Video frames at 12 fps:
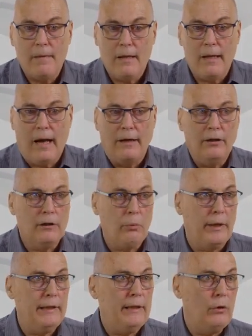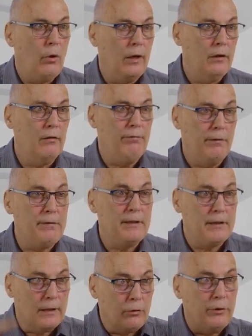120 or 150
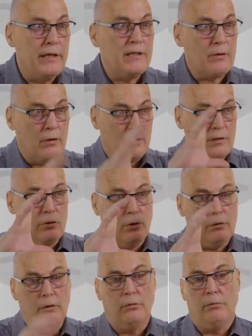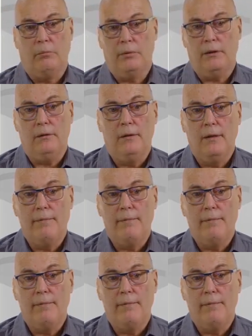degrees on our circle, remember,